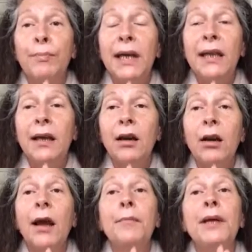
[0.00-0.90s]
be
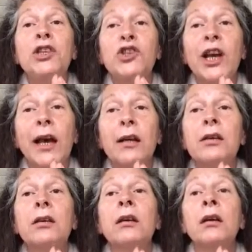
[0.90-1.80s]
there and be checked